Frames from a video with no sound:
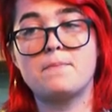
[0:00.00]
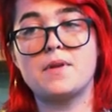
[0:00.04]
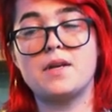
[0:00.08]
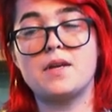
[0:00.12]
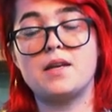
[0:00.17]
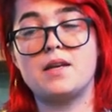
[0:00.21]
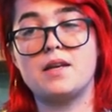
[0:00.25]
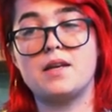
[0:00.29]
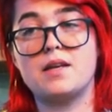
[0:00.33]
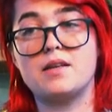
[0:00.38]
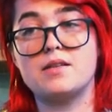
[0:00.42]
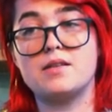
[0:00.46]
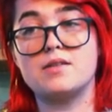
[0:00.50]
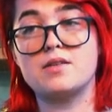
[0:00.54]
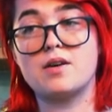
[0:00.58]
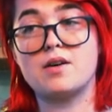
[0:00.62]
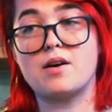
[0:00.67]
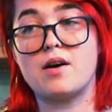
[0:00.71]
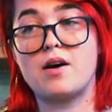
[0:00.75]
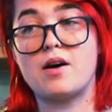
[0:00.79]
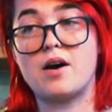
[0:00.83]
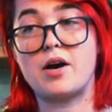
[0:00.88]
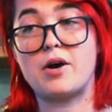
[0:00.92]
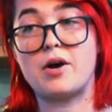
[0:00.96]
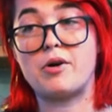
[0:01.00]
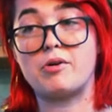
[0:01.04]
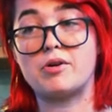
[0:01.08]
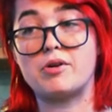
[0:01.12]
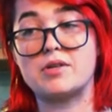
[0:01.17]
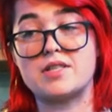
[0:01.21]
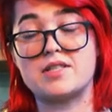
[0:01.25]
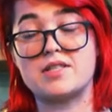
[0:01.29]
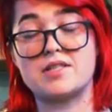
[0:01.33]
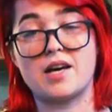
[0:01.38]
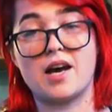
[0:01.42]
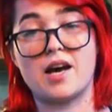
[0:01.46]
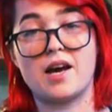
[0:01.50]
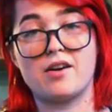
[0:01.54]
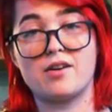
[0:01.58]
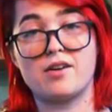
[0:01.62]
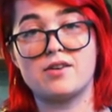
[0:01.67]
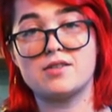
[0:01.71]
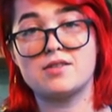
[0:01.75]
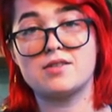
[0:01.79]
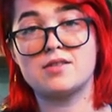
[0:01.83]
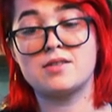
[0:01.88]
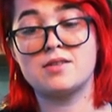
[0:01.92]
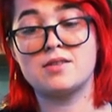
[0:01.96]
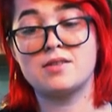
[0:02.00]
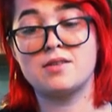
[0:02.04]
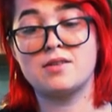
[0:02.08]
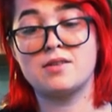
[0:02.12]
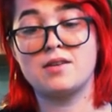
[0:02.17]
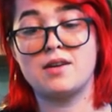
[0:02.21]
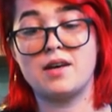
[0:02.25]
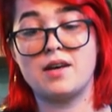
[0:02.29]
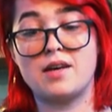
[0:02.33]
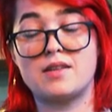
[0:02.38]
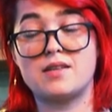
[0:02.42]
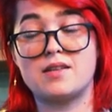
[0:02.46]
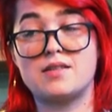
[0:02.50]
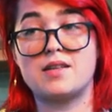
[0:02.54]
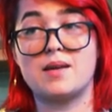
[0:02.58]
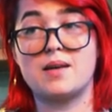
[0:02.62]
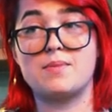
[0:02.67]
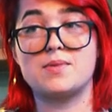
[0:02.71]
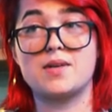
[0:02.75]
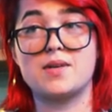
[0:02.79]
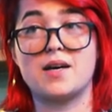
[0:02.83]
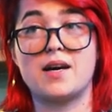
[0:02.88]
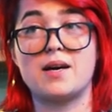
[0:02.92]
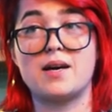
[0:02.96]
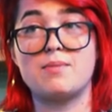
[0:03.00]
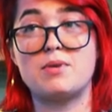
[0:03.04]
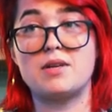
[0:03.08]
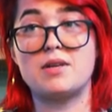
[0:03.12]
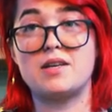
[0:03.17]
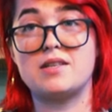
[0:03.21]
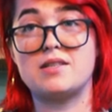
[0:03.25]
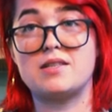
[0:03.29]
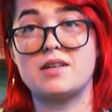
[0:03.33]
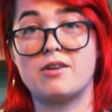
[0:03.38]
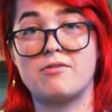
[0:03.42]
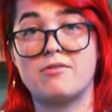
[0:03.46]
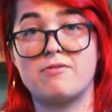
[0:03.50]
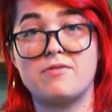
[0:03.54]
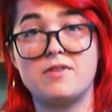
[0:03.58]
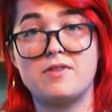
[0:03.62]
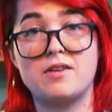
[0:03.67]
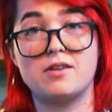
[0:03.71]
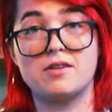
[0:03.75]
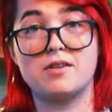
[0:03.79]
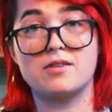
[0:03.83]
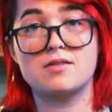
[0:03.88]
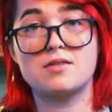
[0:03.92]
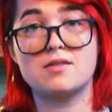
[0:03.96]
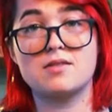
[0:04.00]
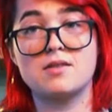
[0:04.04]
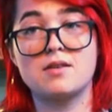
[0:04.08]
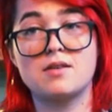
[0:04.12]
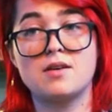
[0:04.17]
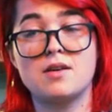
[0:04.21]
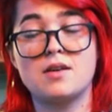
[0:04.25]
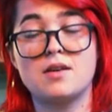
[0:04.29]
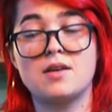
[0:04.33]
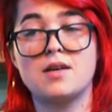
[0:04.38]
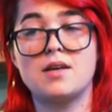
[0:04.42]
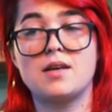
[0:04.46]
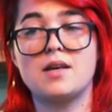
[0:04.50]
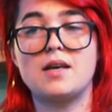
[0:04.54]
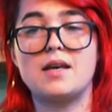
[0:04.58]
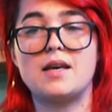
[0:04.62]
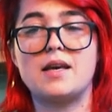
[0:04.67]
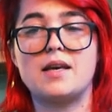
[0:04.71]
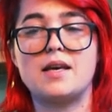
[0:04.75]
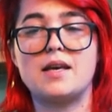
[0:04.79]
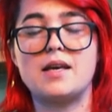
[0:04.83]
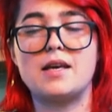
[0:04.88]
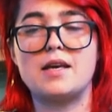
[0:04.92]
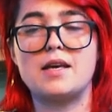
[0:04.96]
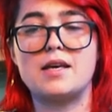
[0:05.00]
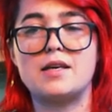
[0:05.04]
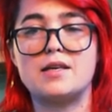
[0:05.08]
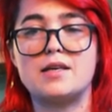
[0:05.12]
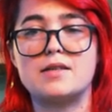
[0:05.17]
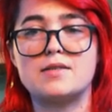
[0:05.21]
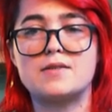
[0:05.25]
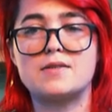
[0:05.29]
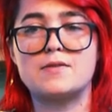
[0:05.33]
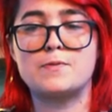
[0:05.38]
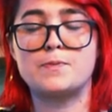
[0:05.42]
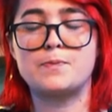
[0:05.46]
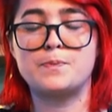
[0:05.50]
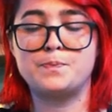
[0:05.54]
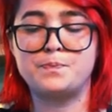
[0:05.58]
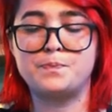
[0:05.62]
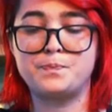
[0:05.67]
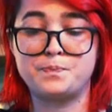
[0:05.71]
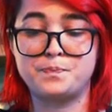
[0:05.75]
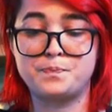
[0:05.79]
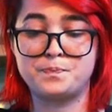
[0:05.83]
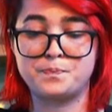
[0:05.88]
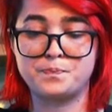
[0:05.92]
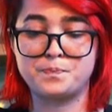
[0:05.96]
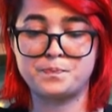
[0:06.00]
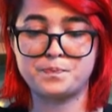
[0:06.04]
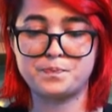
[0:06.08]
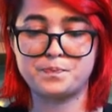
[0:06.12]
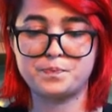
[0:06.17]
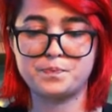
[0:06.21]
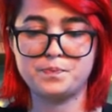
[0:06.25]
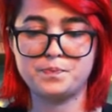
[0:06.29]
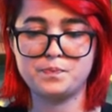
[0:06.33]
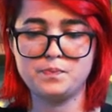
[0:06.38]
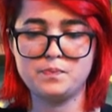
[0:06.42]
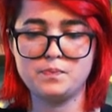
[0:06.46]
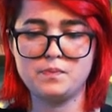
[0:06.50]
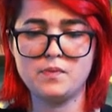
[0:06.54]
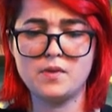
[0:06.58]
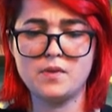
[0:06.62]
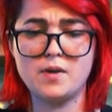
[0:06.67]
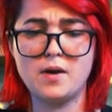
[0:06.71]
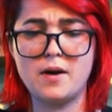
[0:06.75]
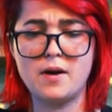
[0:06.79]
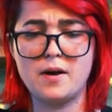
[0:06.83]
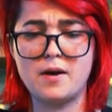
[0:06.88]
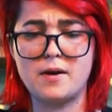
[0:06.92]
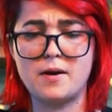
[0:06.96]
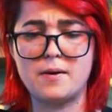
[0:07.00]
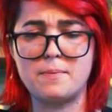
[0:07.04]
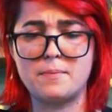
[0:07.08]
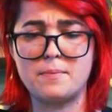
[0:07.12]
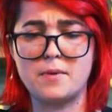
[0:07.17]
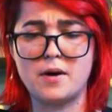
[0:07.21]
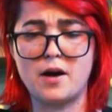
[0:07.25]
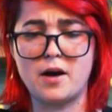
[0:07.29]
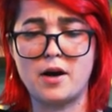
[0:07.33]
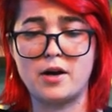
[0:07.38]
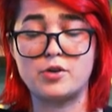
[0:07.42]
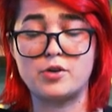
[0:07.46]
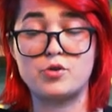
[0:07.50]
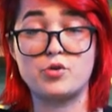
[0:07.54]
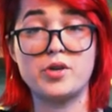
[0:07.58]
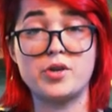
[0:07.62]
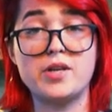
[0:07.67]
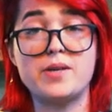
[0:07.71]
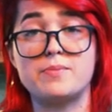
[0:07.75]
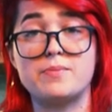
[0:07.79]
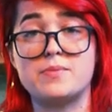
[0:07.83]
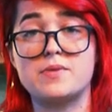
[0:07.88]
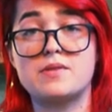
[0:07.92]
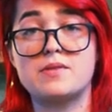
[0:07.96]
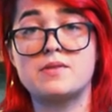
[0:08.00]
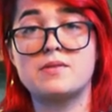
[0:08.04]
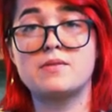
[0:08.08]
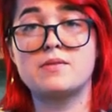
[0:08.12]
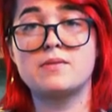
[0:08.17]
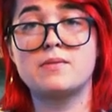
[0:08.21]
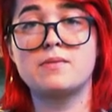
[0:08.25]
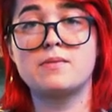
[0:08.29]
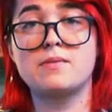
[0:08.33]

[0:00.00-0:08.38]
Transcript: It is our desires. At the same time, it is our fears. It is um, our dreams.